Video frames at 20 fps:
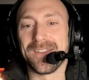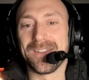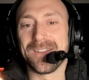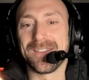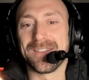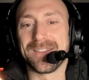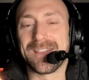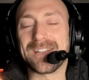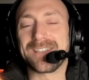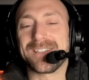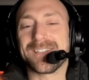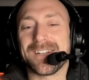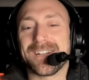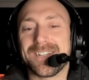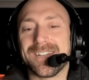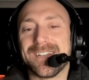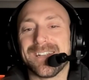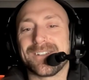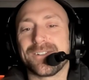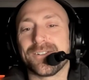That's such an
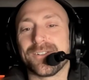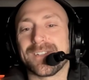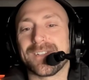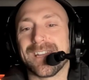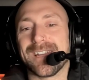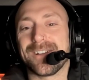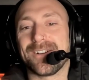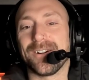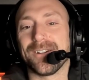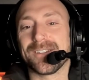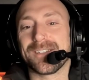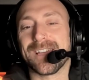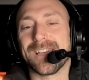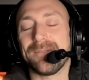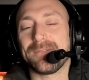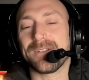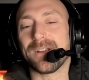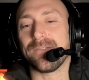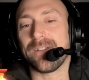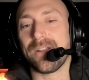interesting
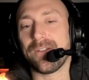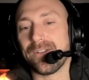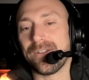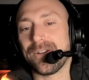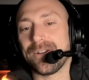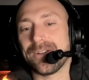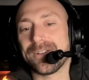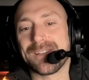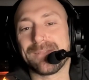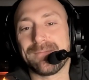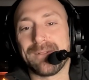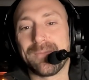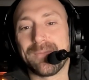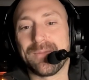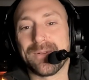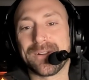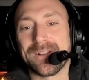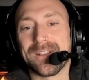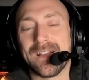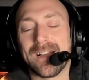concept. I've never heard someone
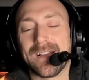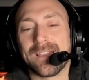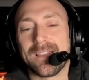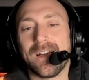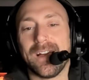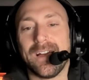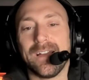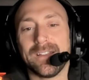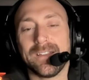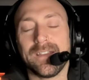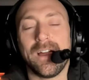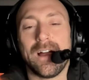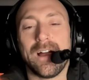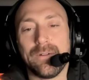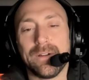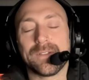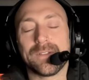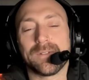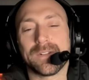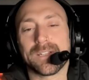put it like that. Yeah, I
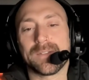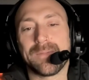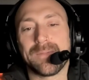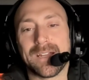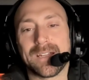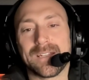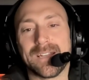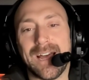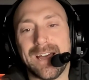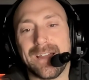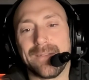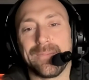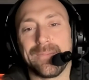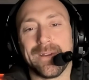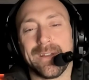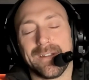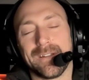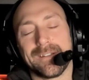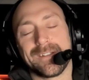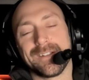always wanted to be a dad,
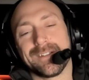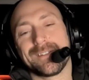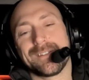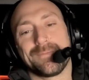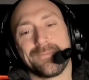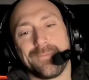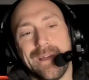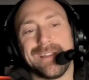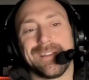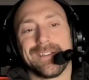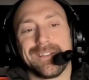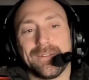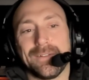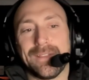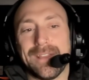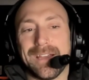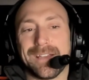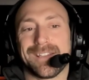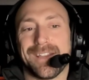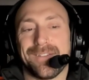but just wait until
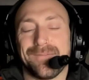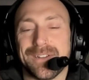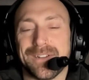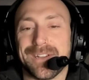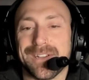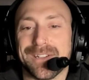they're seven years